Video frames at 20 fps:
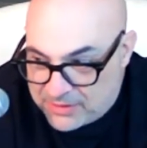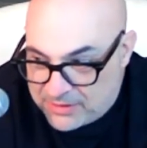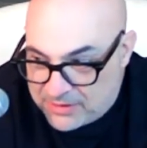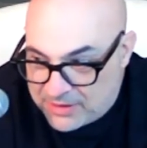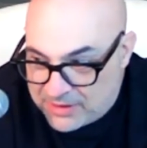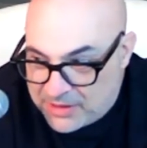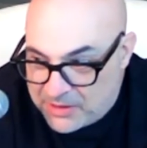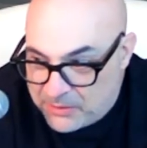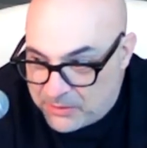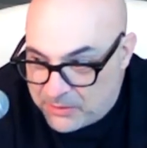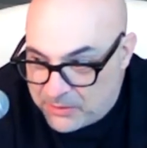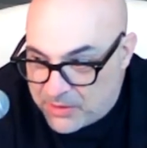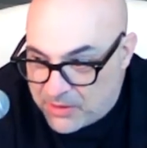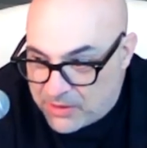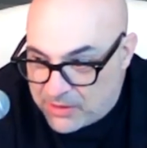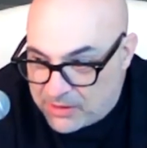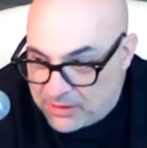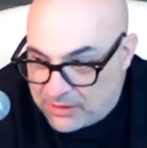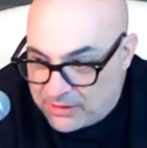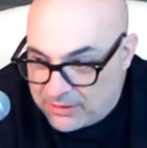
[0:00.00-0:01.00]
you know,
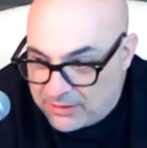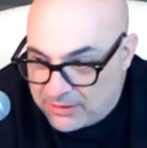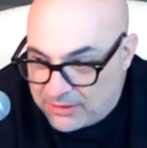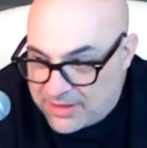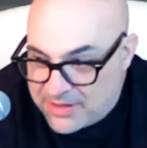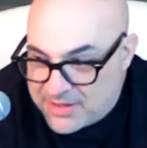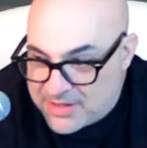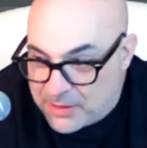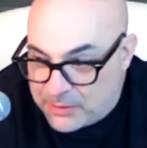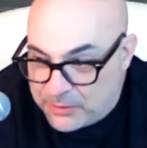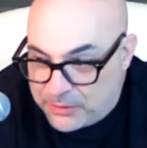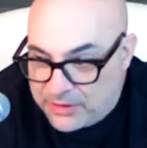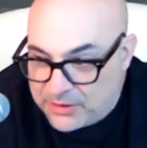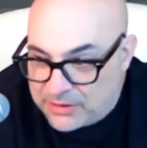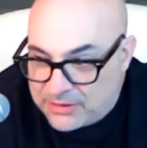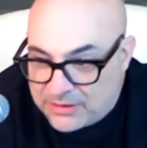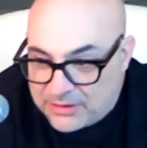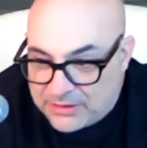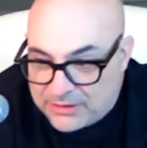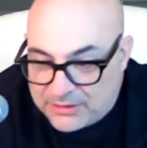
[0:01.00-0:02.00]
regarding his
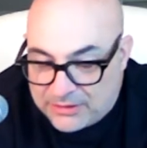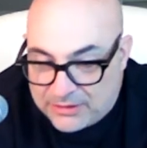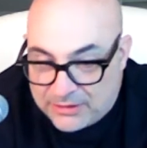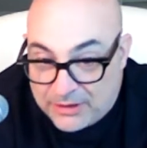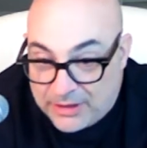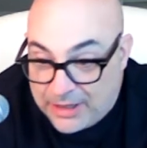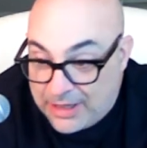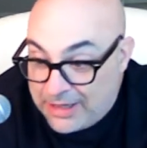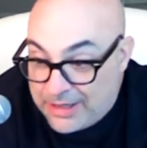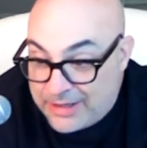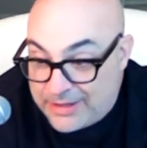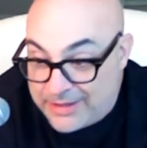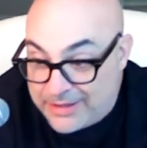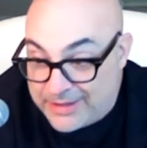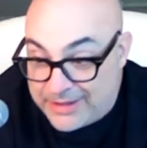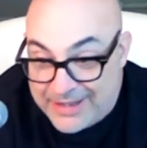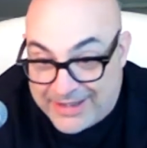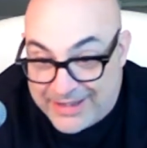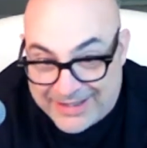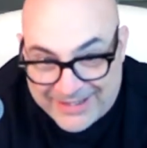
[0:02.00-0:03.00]
outlook on
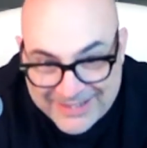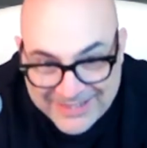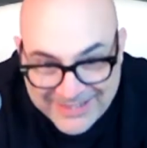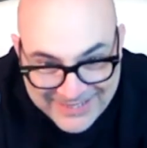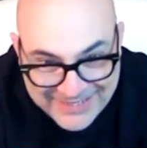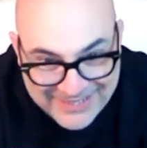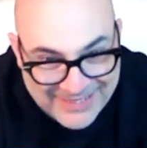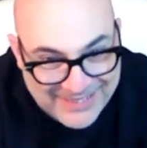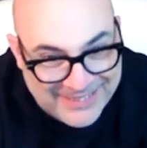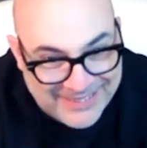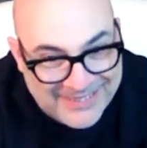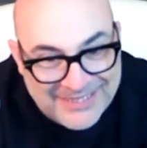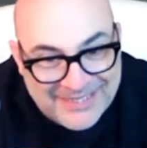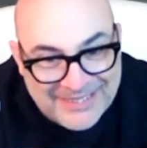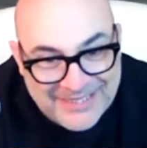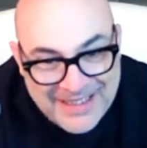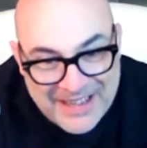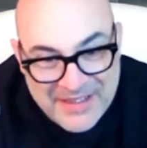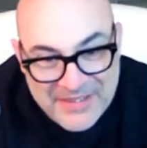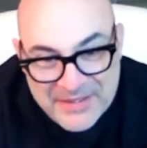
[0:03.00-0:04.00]
anything.
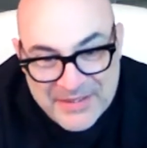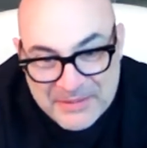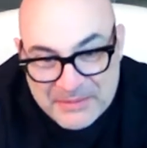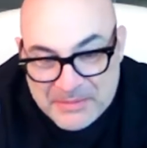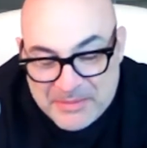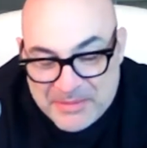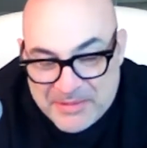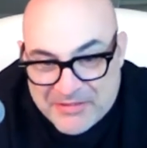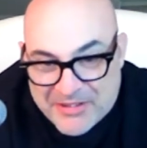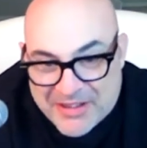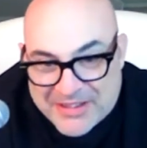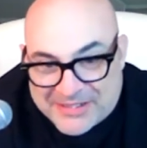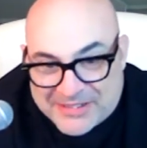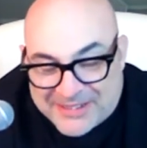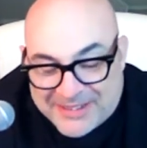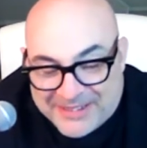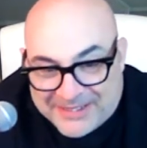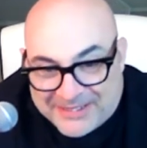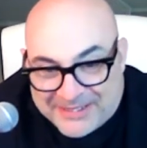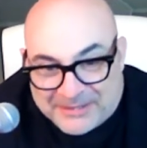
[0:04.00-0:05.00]
I think it'd be
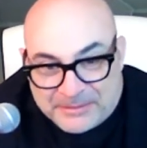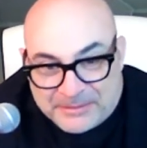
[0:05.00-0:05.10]
fascinating.